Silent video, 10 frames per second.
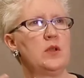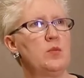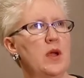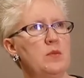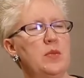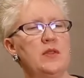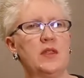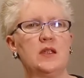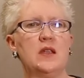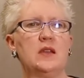you might be
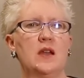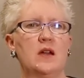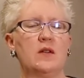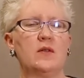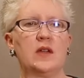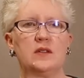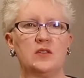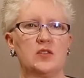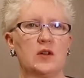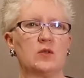thinking of as a
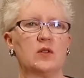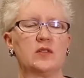general